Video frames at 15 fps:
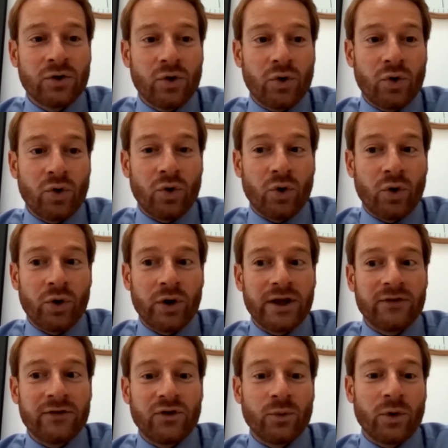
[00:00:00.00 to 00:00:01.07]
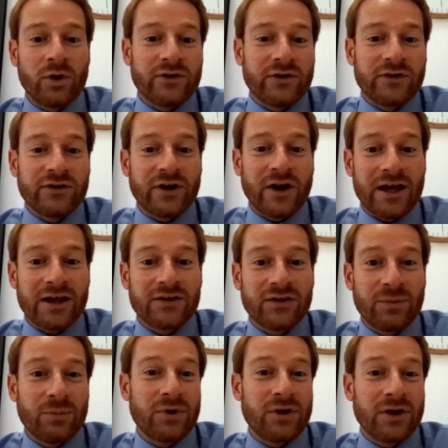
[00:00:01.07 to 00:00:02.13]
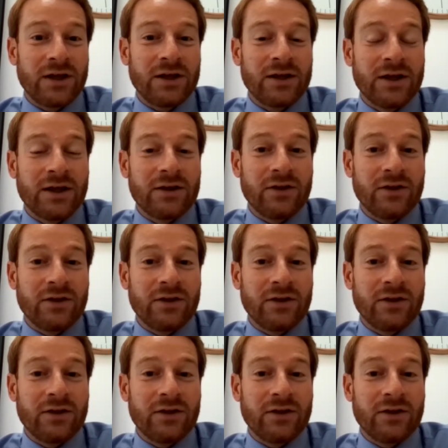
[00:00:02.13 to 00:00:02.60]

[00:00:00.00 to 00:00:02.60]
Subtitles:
or if you want to select somebody